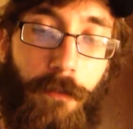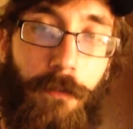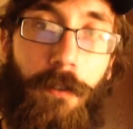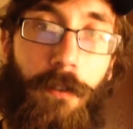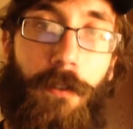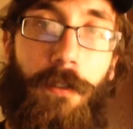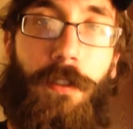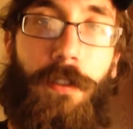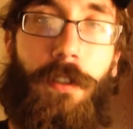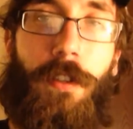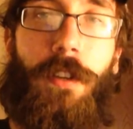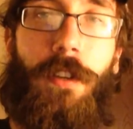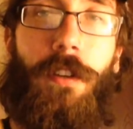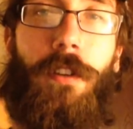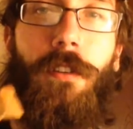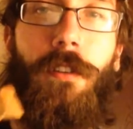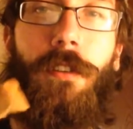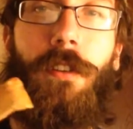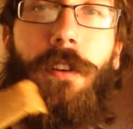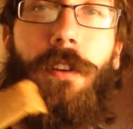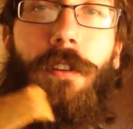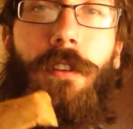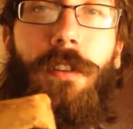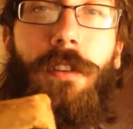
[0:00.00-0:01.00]
the first thing
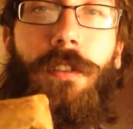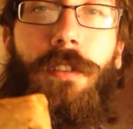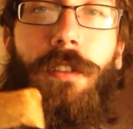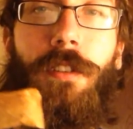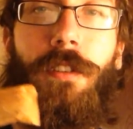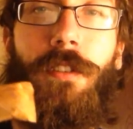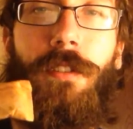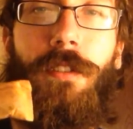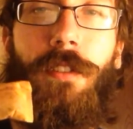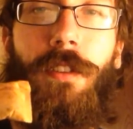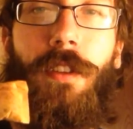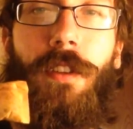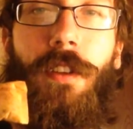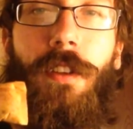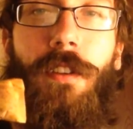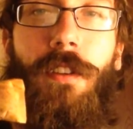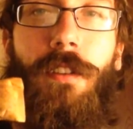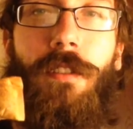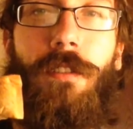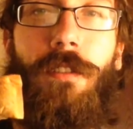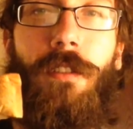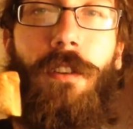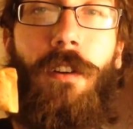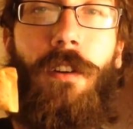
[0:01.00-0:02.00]
you'll notice is
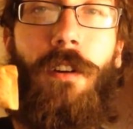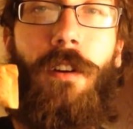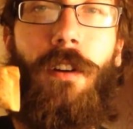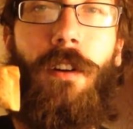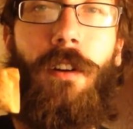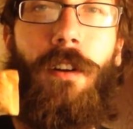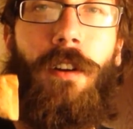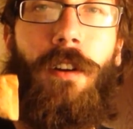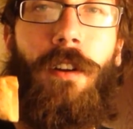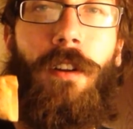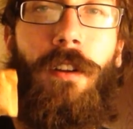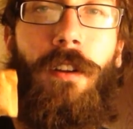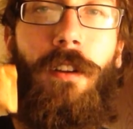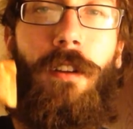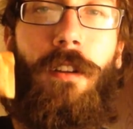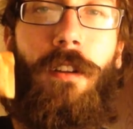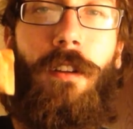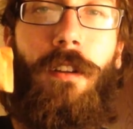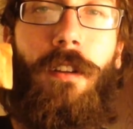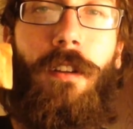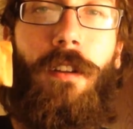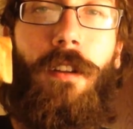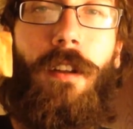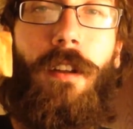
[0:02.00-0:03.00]
these are
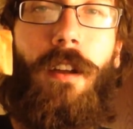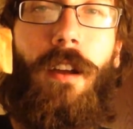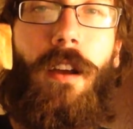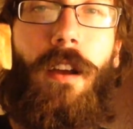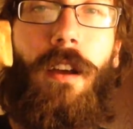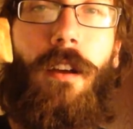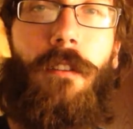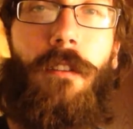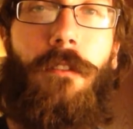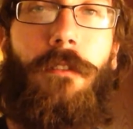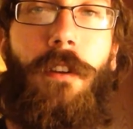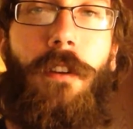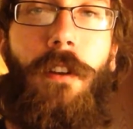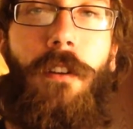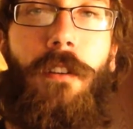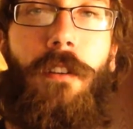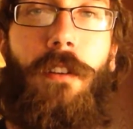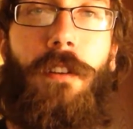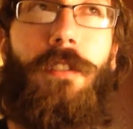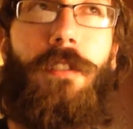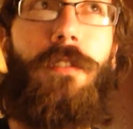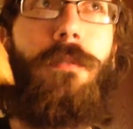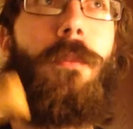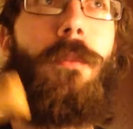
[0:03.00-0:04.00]

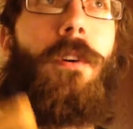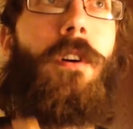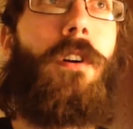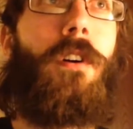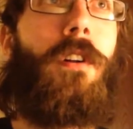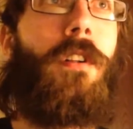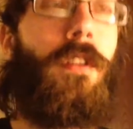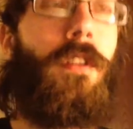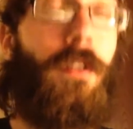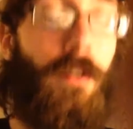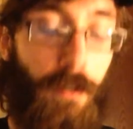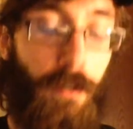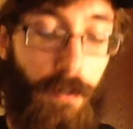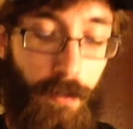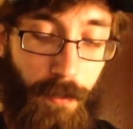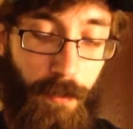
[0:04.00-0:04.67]
fairly small.